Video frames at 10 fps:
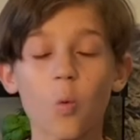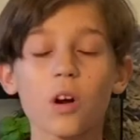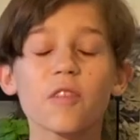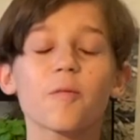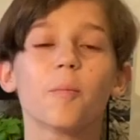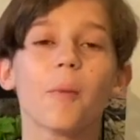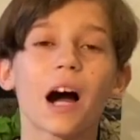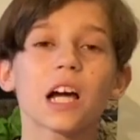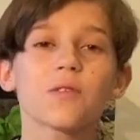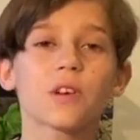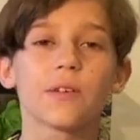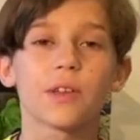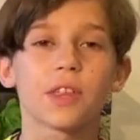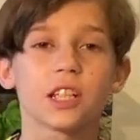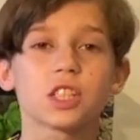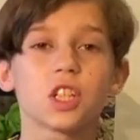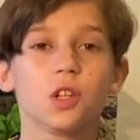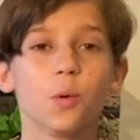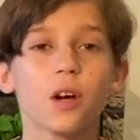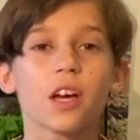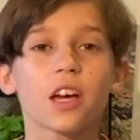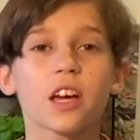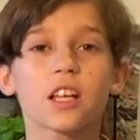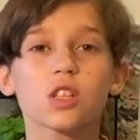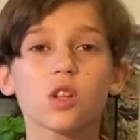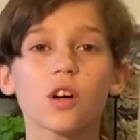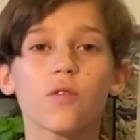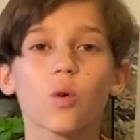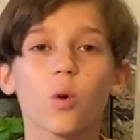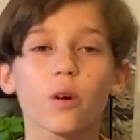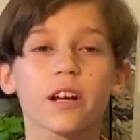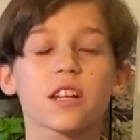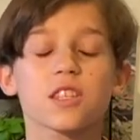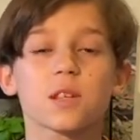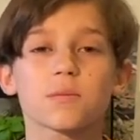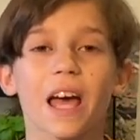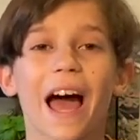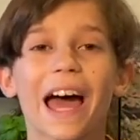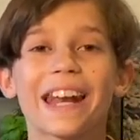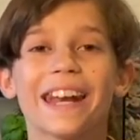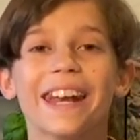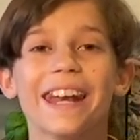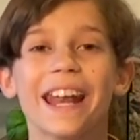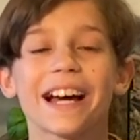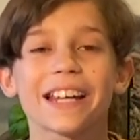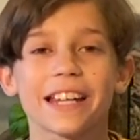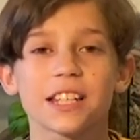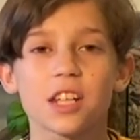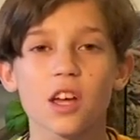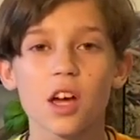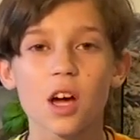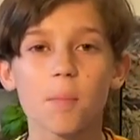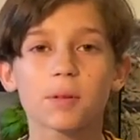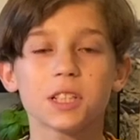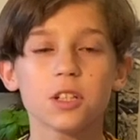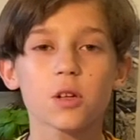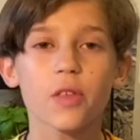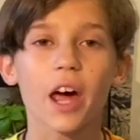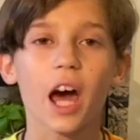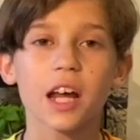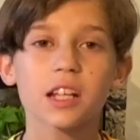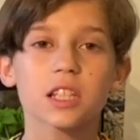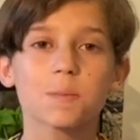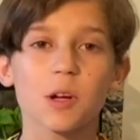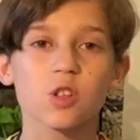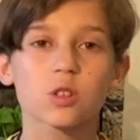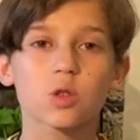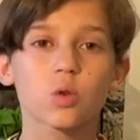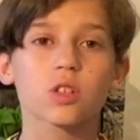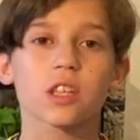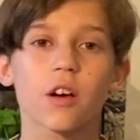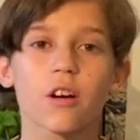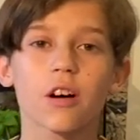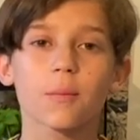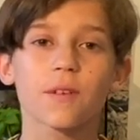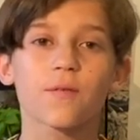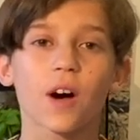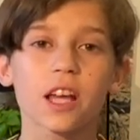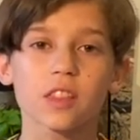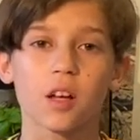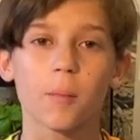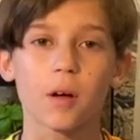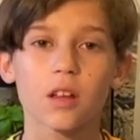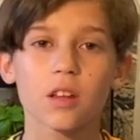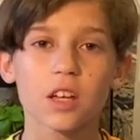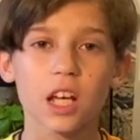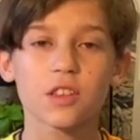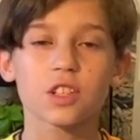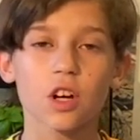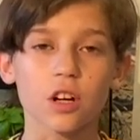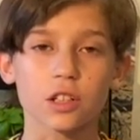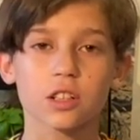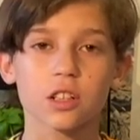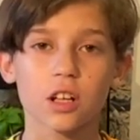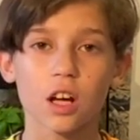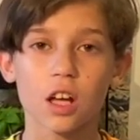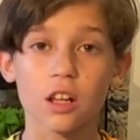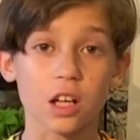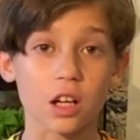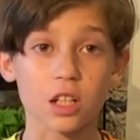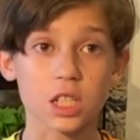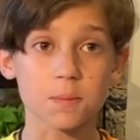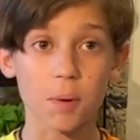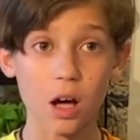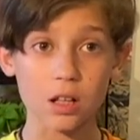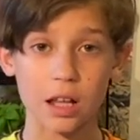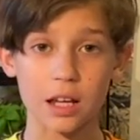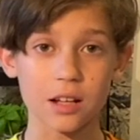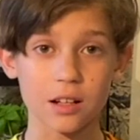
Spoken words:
One of my favorite things to do is look for organisms at night. But to do that, I need special tools that will help me find them in the dark, like a spotlight.